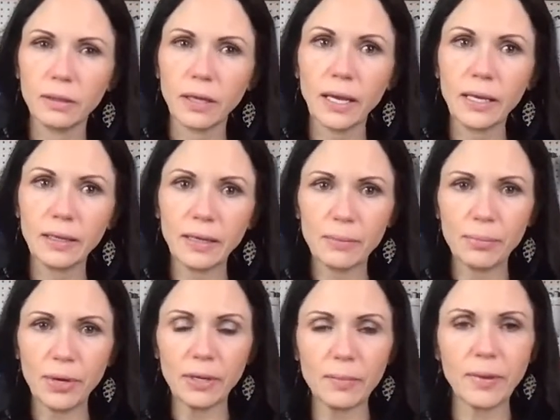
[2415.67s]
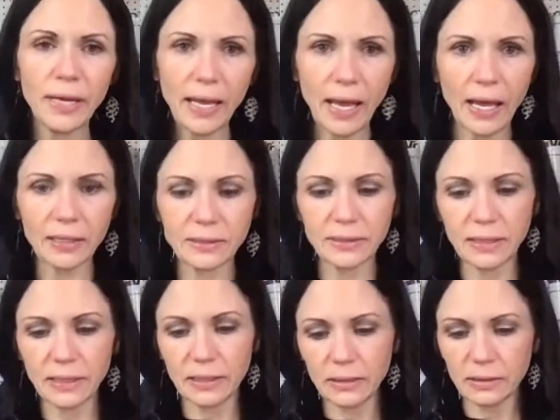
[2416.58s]
I bought it by
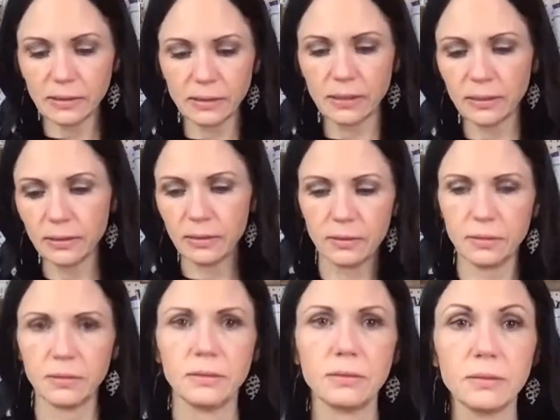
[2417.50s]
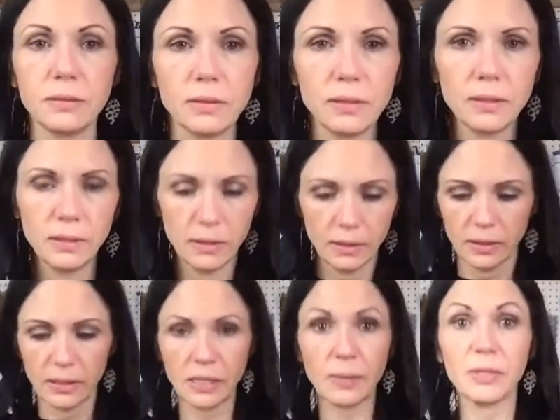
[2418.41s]
accident.
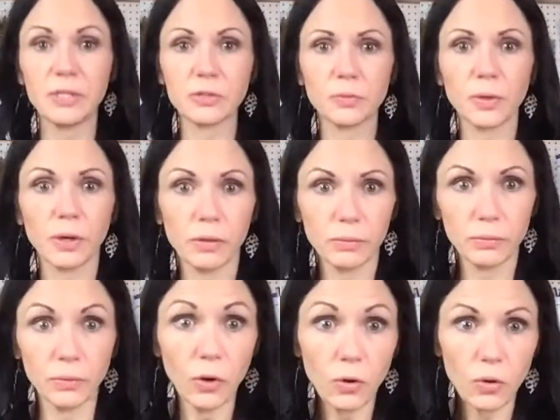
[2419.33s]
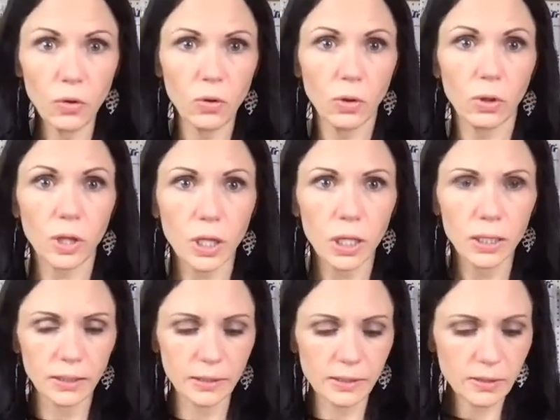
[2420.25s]
I mean, this ro roll
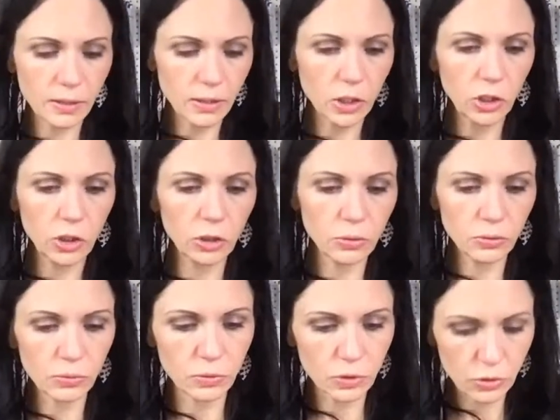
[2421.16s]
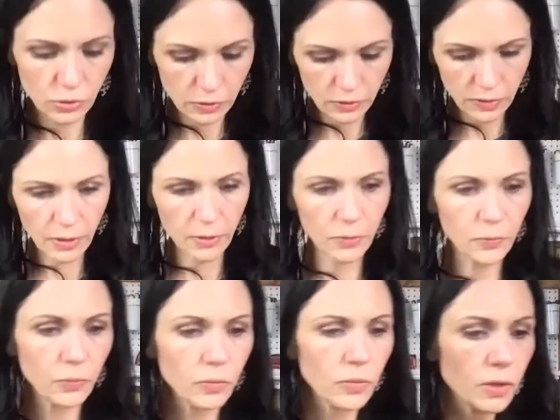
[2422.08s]
is huge. So
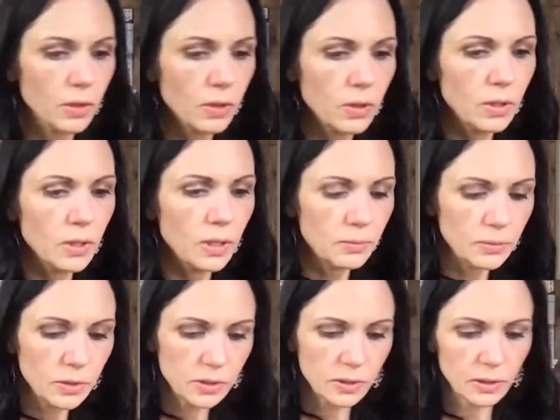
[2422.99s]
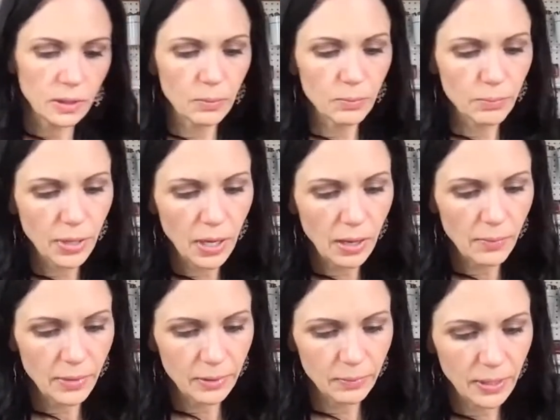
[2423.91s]
I'm just going to pop
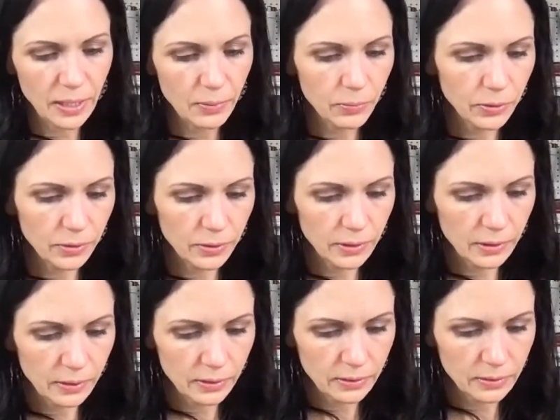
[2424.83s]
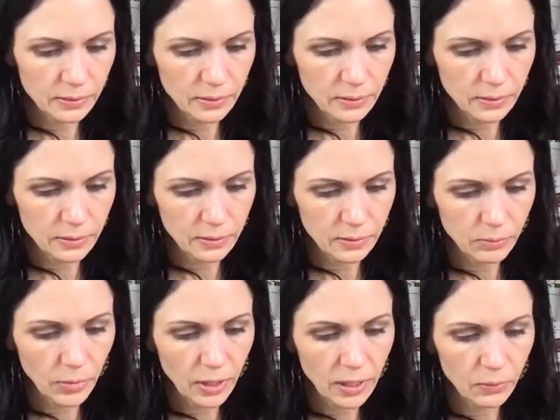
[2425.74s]
my paper,
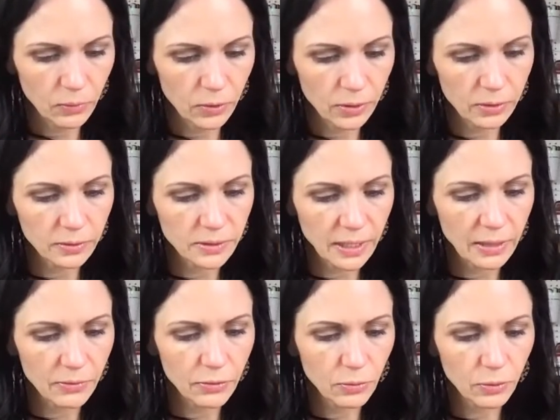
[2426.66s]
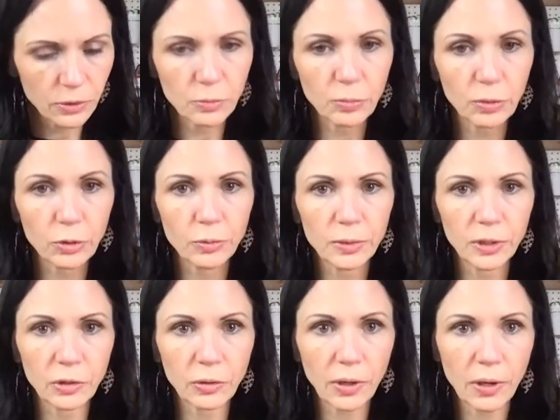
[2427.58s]
my words. I have the words bloom
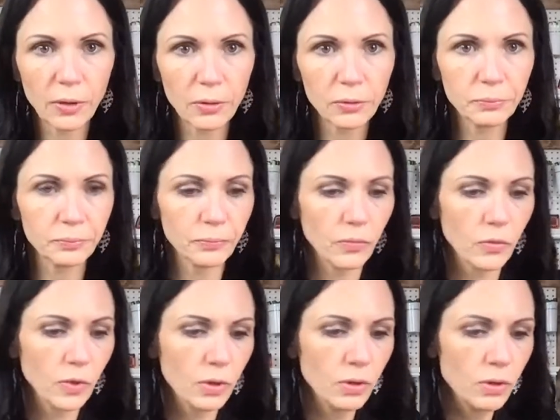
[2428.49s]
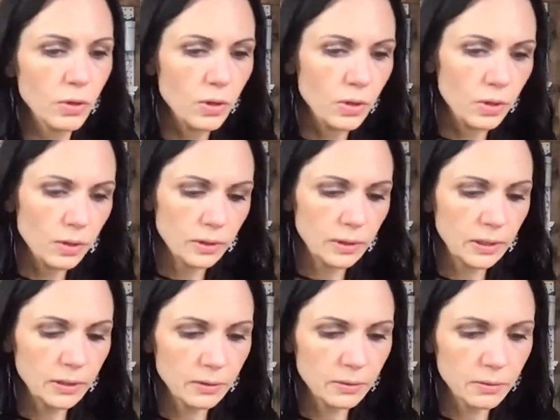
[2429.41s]
and grow on
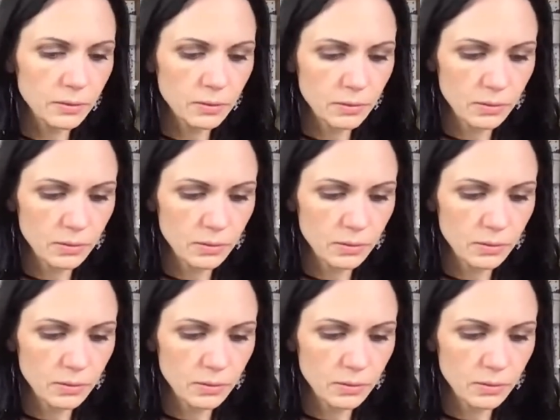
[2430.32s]
here.